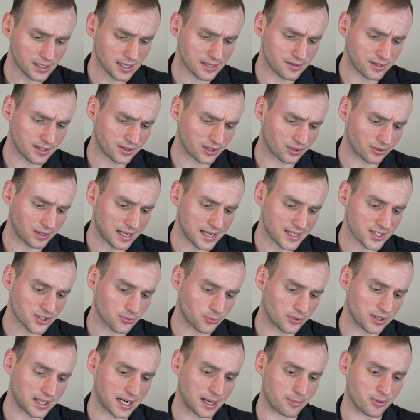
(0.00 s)
And then the
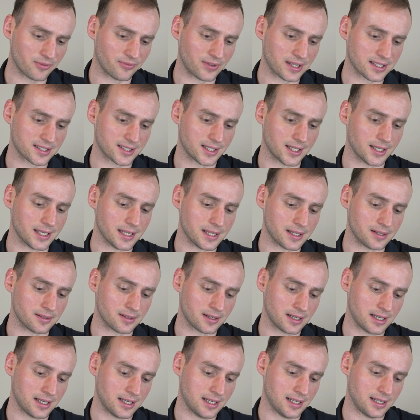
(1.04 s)
last one that I'm invested
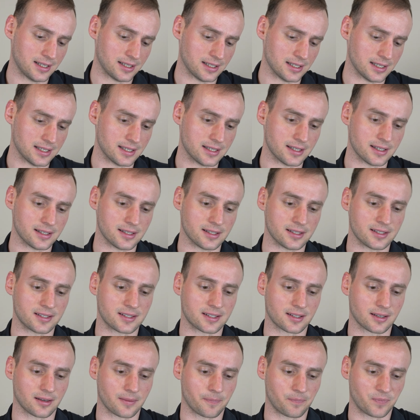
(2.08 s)
in
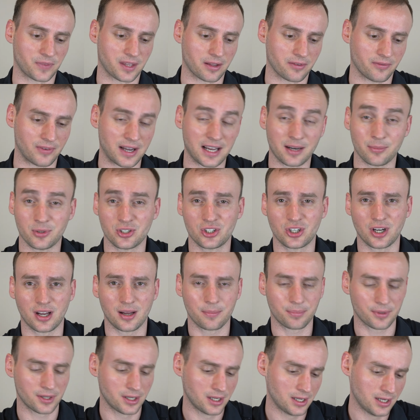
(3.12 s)
is Vitamin
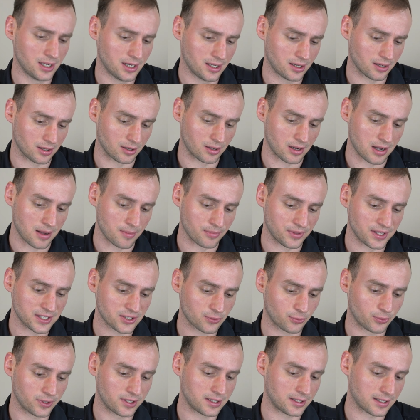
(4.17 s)
Shoppe.
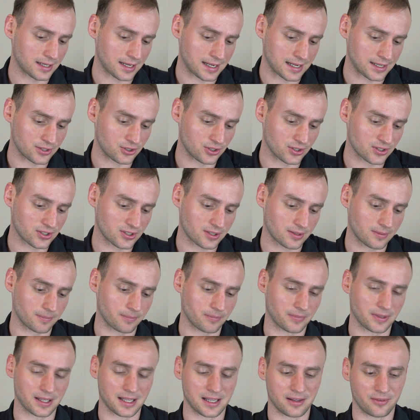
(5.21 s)
This one,
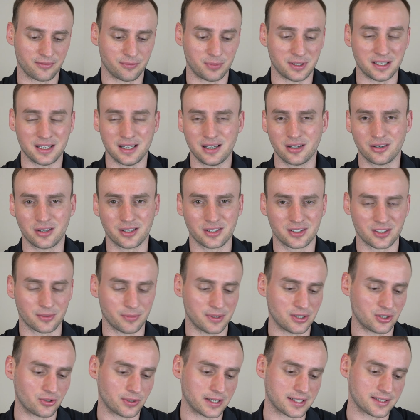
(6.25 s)
I've been hearing
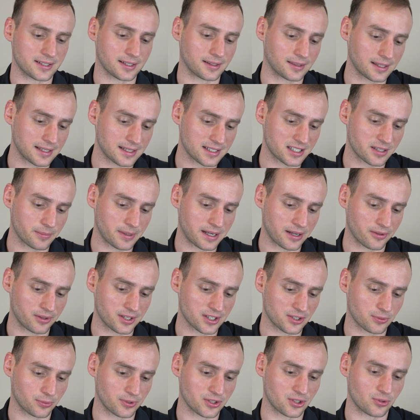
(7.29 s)
some interesting things about
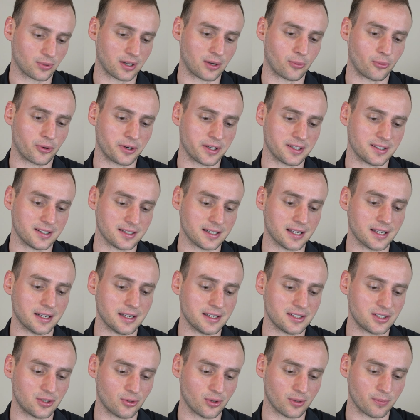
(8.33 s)
this one, so I wanted to get
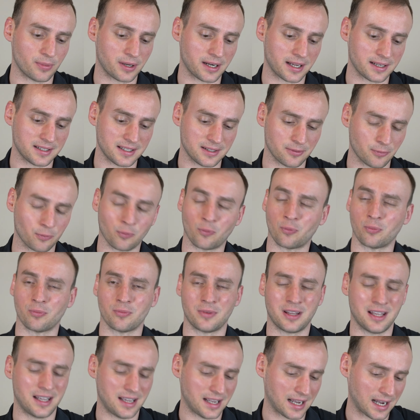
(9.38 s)
into it, but I didn't
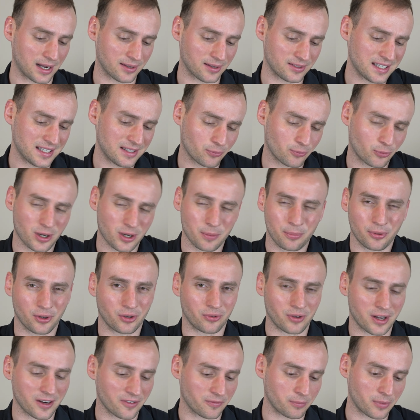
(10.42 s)
want to put a
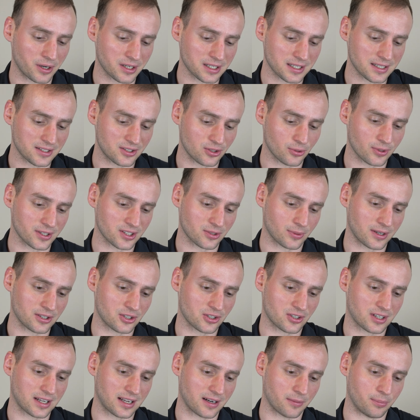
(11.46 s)
lot of money into it, so I
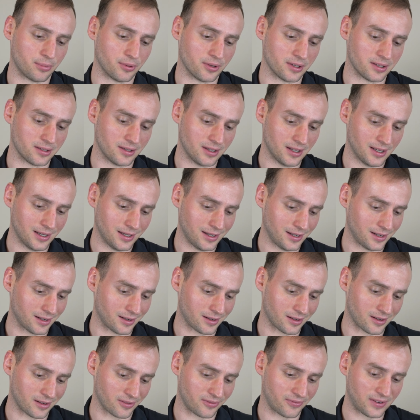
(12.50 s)
just kind of put
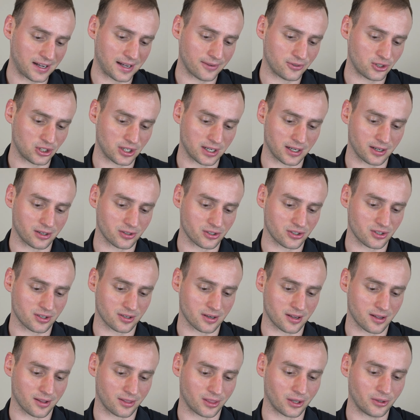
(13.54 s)
5 shares,
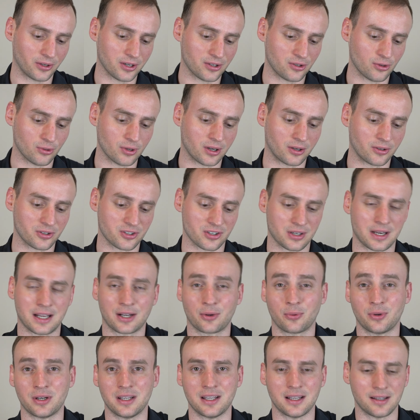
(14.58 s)
$32 in
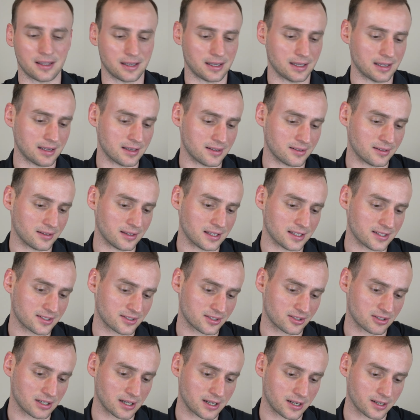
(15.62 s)
equity in this
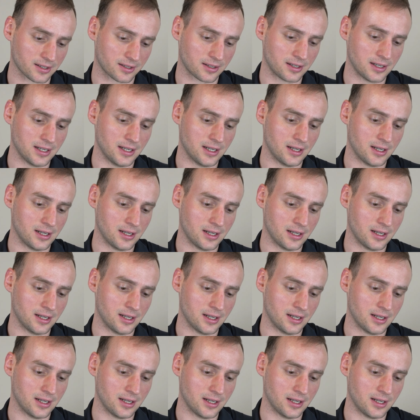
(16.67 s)
stock.